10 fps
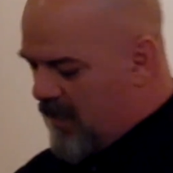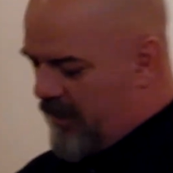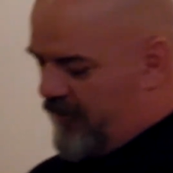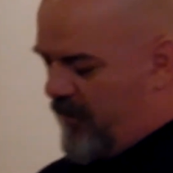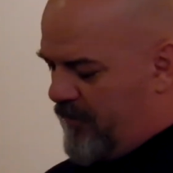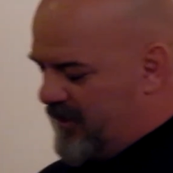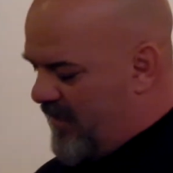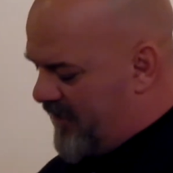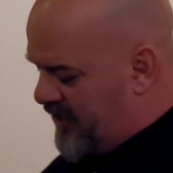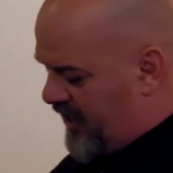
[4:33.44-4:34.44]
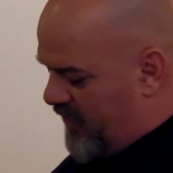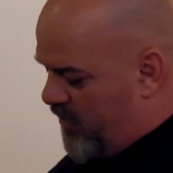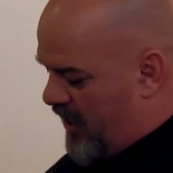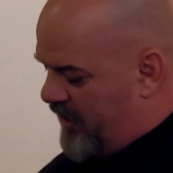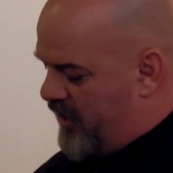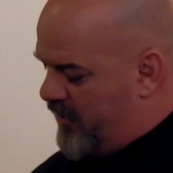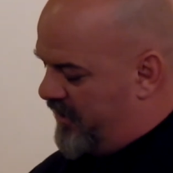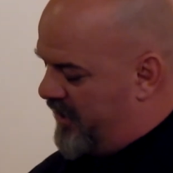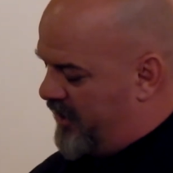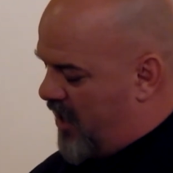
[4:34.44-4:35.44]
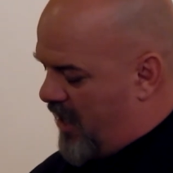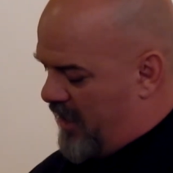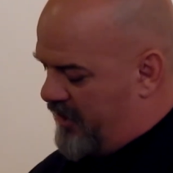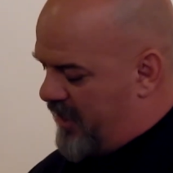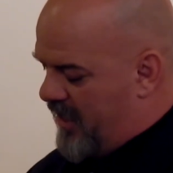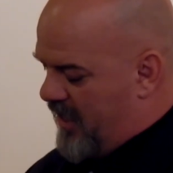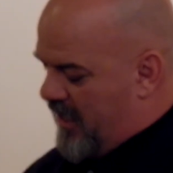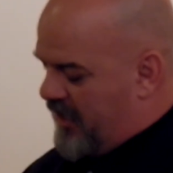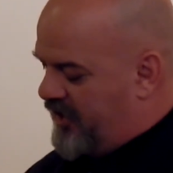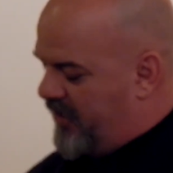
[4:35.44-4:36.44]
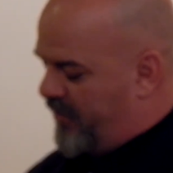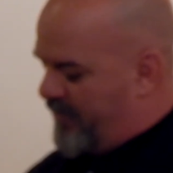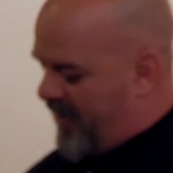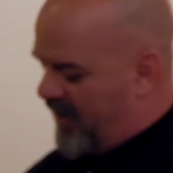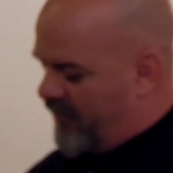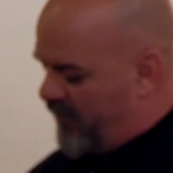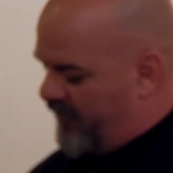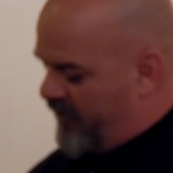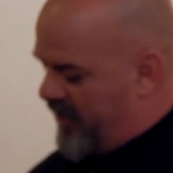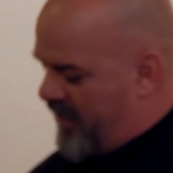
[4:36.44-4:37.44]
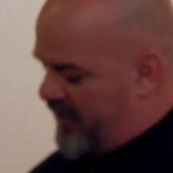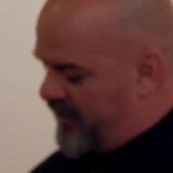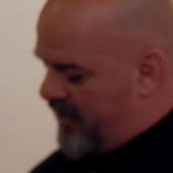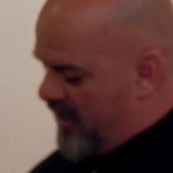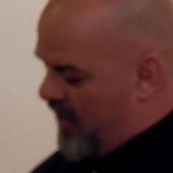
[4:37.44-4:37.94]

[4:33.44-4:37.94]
The trip was something she had wanted to do since college, and she had prepared for it for years.